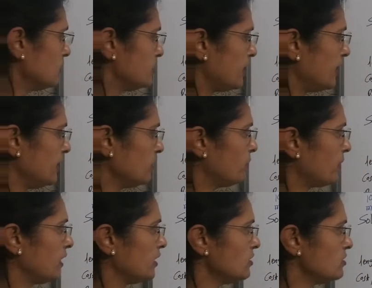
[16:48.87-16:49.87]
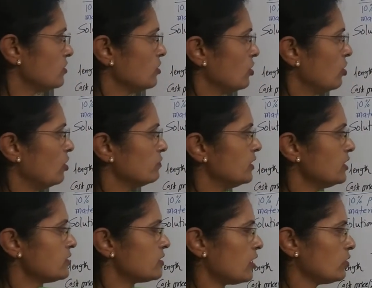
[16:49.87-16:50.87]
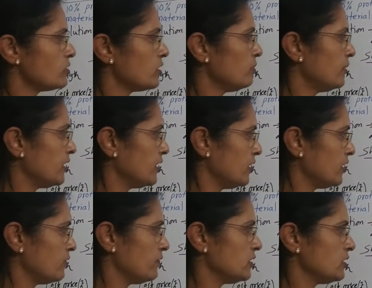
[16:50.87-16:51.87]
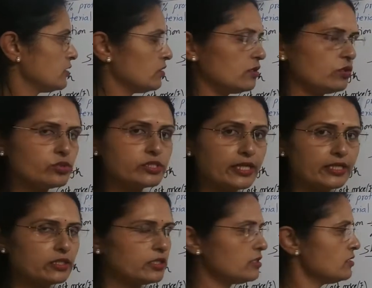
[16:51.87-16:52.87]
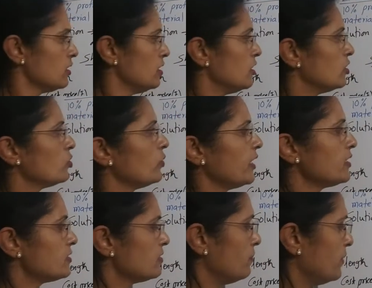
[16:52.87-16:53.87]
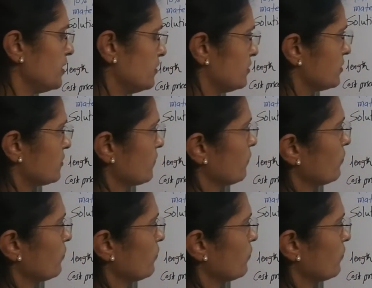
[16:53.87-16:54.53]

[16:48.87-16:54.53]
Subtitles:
selling price of this trouser material, which whose length is 2x meters.